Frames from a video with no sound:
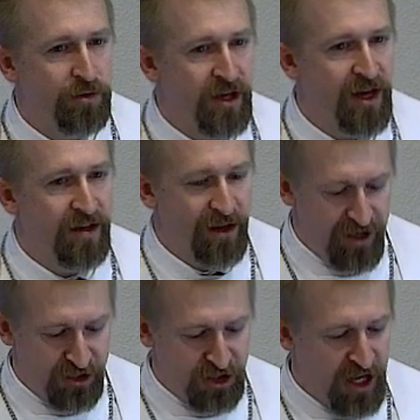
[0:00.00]
get
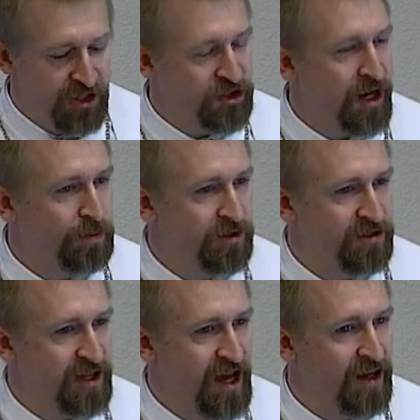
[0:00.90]
in John chapter
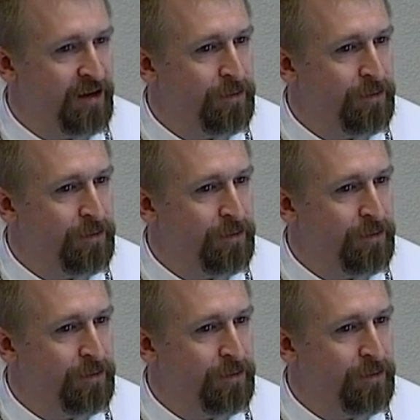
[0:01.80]
10.